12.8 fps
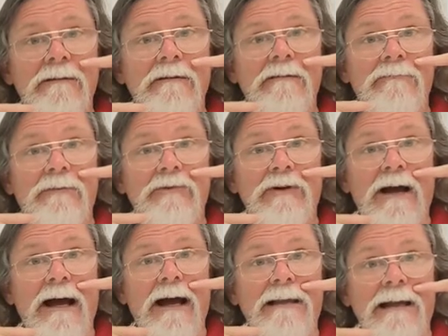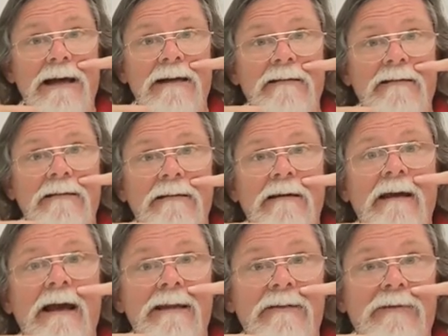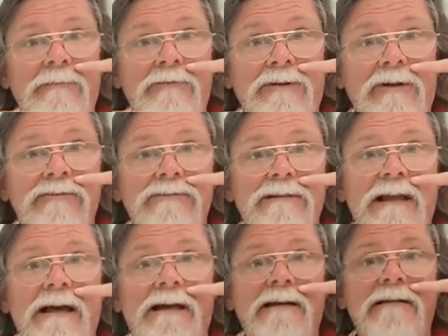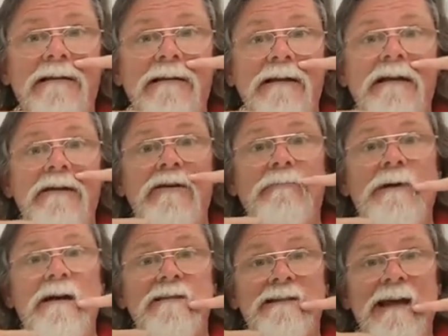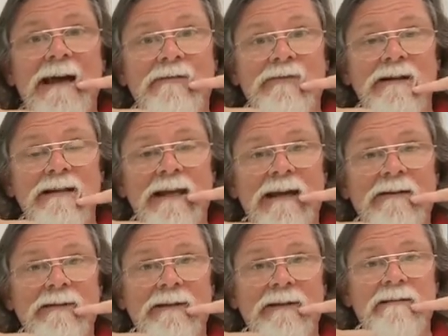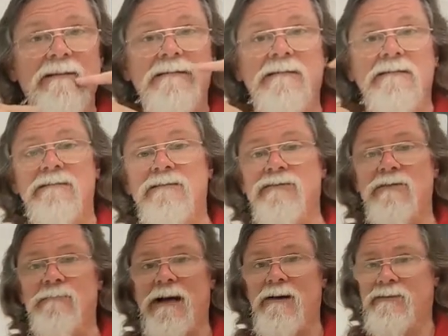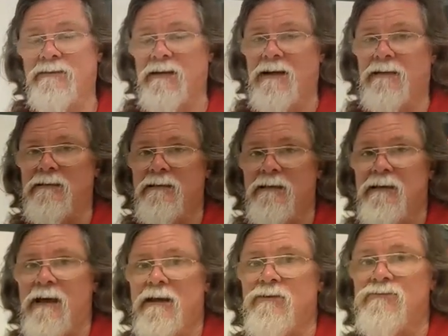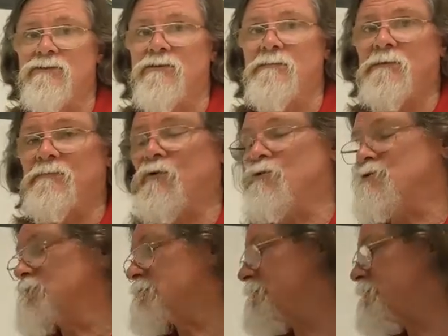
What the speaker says: from your eye line. And then from your nose line, your mouth is halfway down to your mouth line. And those are the proportions of a